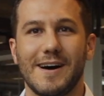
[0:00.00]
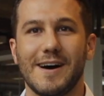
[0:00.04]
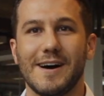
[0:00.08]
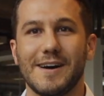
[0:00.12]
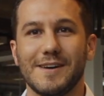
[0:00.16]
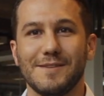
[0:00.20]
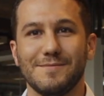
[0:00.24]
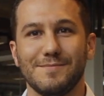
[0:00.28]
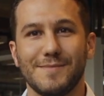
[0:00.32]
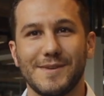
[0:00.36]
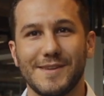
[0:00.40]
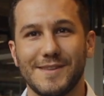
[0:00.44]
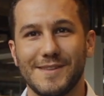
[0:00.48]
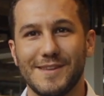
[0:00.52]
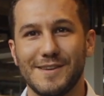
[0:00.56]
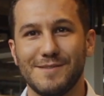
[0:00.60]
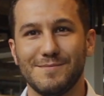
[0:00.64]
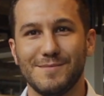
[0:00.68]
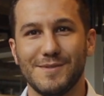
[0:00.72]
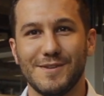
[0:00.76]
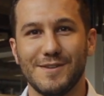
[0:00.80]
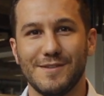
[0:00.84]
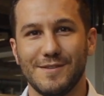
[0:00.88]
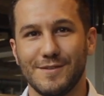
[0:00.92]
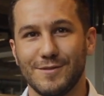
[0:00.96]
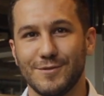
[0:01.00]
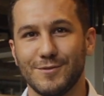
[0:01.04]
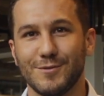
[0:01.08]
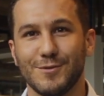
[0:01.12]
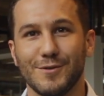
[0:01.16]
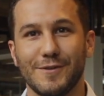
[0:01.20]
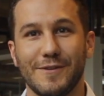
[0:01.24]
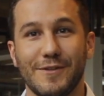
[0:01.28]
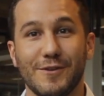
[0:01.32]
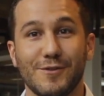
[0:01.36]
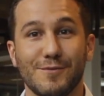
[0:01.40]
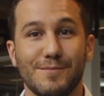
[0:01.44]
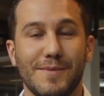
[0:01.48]
Hi, my name is
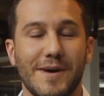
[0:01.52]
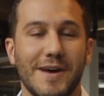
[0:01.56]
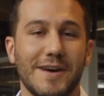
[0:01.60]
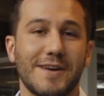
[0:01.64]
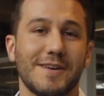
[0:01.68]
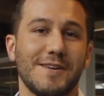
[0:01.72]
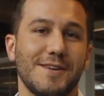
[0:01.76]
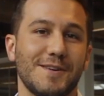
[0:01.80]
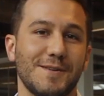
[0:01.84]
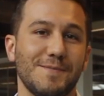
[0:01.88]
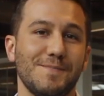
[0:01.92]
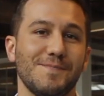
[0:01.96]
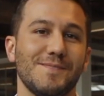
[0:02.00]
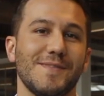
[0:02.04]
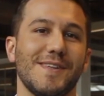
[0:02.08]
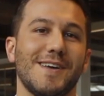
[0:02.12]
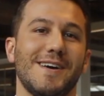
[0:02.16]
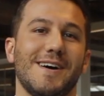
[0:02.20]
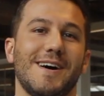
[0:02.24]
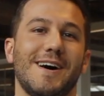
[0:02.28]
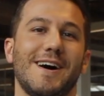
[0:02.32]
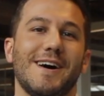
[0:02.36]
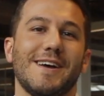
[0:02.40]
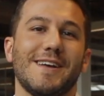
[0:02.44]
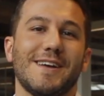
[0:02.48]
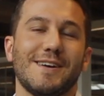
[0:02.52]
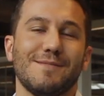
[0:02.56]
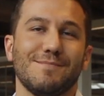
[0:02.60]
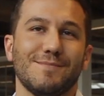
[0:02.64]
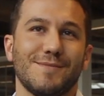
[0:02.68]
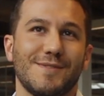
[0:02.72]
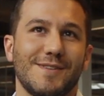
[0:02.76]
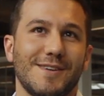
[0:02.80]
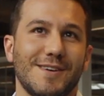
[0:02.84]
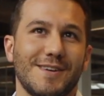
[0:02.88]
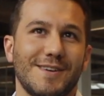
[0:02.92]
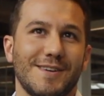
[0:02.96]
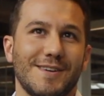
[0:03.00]
Rodrigo Becker. I
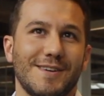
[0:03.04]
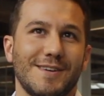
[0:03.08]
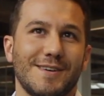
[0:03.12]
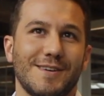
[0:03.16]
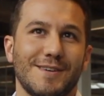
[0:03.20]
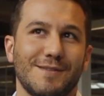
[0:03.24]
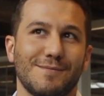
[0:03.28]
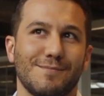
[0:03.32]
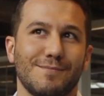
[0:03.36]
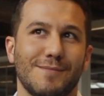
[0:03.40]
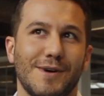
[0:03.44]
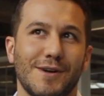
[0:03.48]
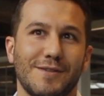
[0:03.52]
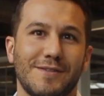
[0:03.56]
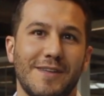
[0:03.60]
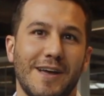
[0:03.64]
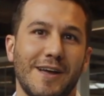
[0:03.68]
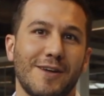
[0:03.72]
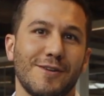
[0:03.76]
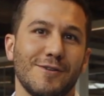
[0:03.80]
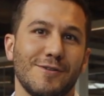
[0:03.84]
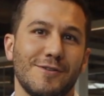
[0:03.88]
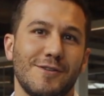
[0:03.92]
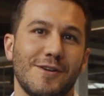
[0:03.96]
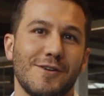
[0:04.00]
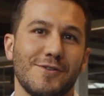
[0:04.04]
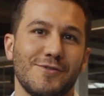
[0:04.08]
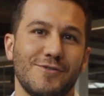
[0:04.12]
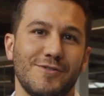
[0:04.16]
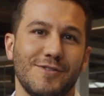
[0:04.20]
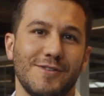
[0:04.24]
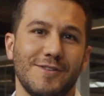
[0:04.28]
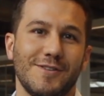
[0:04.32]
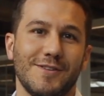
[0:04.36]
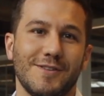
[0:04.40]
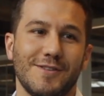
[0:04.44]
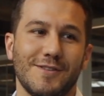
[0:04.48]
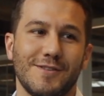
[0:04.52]
am the
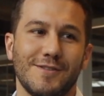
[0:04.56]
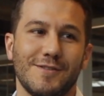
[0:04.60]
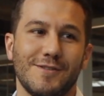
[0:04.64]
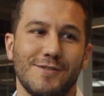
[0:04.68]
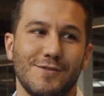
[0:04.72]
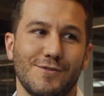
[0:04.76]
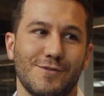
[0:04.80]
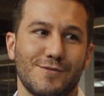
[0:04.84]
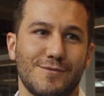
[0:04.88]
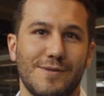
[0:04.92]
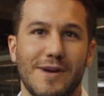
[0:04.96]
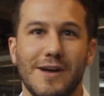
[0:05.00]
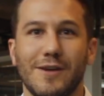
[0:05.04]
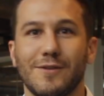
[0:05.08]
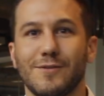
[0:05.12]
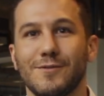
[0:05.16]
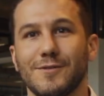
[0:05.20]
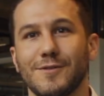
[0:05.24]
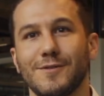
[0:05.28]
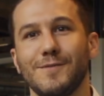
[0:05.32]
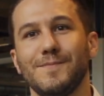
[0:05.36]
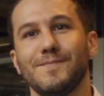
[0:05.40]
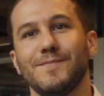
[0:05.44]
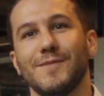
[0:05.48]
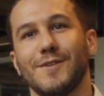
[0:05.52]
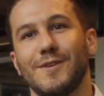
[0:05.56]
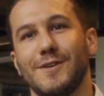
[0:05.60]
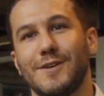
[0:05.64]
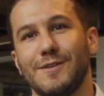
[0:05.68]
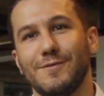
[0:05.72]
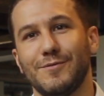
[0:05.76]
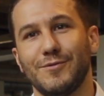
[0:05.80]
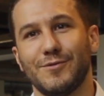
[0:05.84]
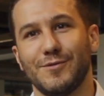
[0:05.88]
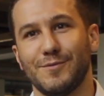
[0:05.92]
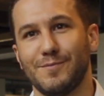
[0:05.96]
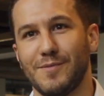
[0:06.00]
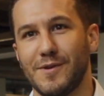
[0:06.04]
biotechnology director
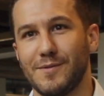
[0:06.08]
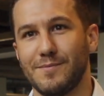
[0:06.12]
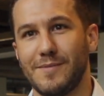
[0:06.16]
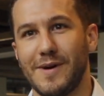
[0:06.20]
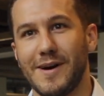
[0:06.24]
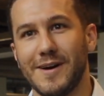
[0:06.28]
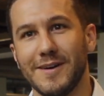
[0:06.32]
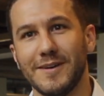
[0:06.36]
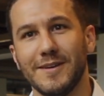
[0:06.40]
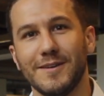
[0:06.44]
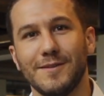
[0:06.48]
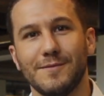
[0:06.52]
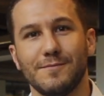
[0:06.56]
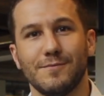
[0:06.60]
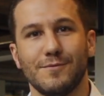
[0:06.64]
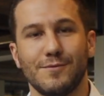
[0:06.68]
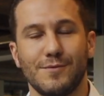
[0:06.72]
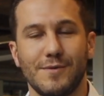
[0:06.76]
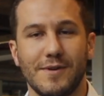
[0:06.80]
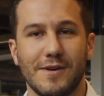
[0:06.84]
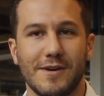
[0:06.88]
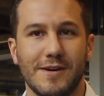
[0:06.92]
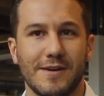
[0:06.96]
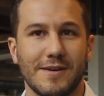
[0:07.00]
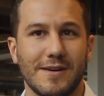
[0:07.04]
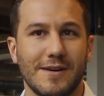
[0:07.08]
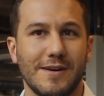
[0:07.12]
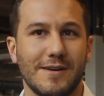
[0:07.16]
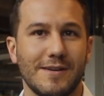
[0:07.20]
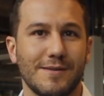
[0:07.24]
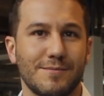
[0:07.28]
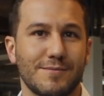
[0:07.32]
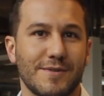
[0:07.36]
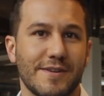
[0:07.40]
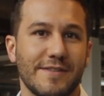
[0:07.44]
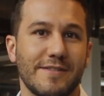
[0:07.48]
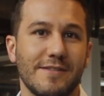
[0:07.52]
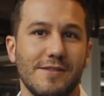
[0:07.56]
of SuperBac. We
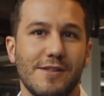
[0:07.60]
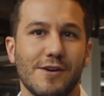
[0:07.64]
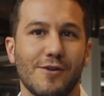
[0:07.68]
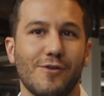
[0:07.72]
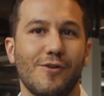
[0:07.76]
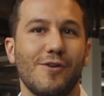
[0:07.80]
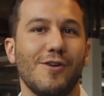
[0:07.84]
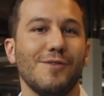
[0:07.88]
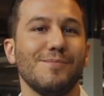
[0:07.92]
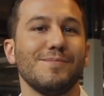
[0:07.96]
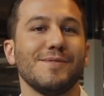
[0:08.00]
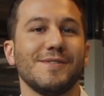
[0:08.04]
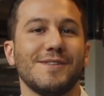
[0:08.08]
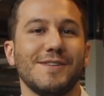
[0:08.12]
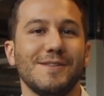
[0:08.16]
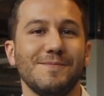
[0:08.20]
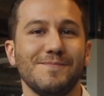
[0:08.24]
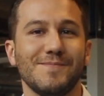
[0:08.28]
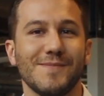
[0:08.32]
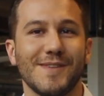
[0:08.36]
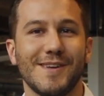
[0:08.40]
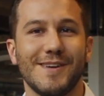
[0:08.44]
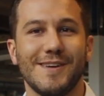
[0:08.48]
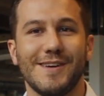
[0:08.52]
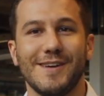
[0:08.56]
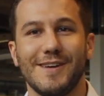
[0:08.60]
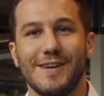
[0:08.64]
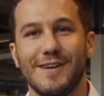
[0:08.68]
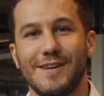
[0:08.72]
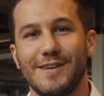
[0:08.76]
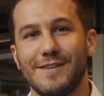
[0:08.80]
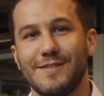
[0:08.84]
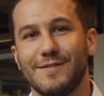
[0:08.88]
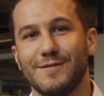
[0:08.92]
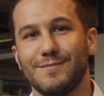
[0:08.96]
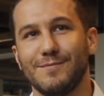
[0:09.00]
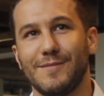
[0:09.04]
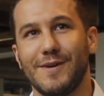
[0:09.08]
are a Brazilian company.
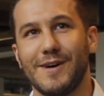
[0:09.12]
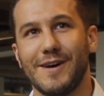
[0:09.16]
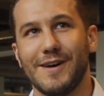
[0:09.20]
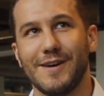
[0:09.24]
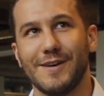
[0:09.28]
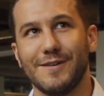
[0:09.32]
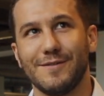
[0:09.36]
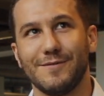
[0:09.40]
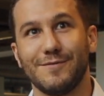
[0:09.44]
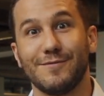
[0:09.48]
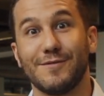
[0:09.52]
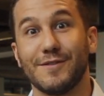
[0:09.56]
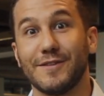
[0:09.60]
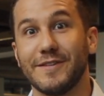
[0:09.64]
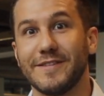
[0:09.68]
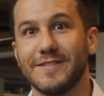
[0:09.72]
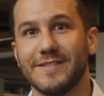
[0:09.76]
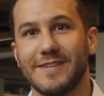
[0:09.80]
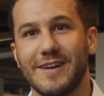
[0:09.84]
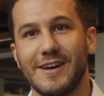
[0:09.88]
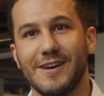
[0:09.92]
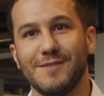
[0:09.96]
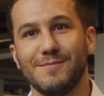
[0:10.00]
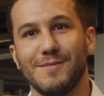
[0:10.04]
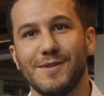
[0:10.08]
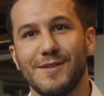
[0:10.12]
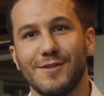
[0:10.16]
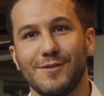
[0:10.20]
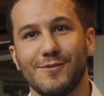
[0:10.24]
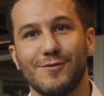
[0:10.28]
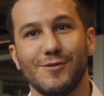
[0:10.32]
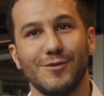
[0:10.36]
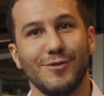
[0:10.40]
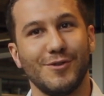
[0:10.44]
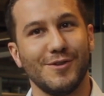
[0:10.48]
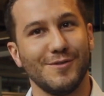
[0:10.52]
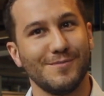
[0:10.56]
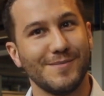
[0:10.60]
It's my first time in
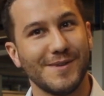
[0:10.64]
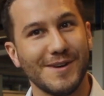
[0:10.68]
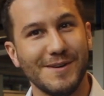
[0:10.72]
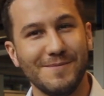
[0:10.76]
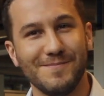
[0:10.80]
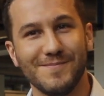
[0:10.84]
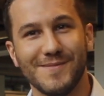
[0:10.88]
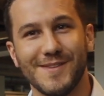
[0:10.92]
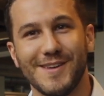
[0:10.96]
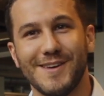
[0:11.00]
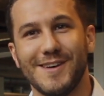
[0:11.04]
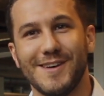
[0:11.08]
Colombia.